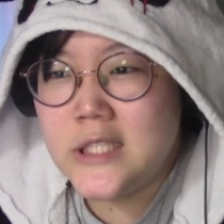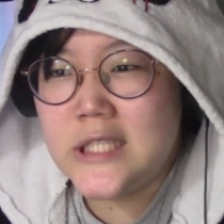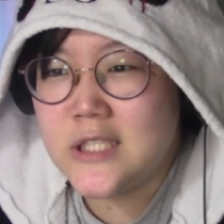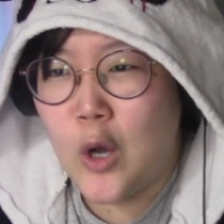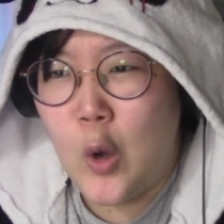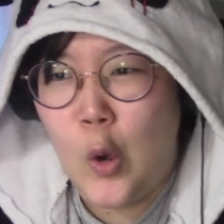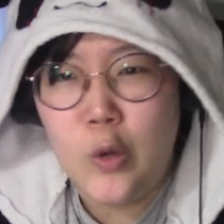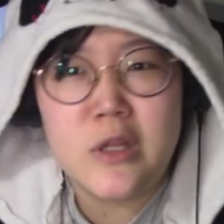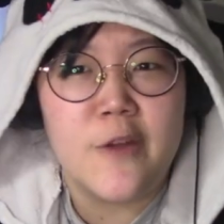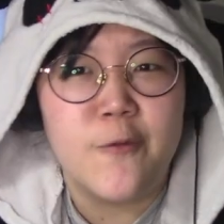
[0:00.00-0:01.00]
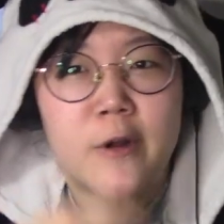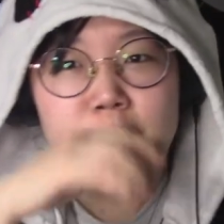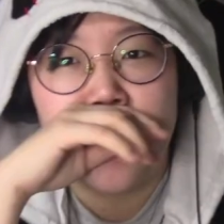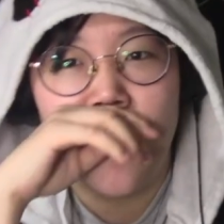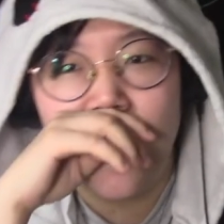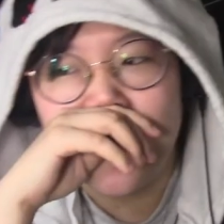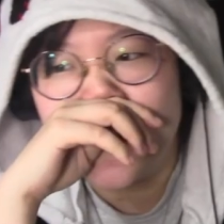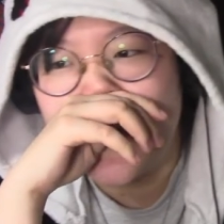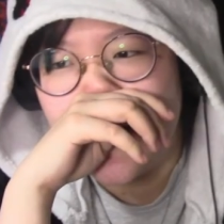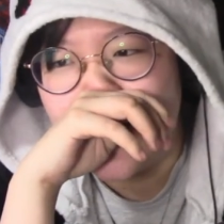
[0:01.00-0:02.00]
is a whole different
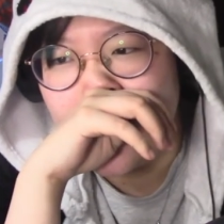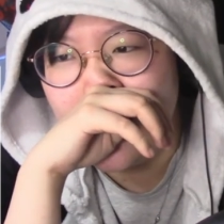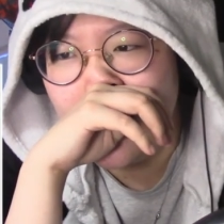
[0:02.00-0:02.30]
person!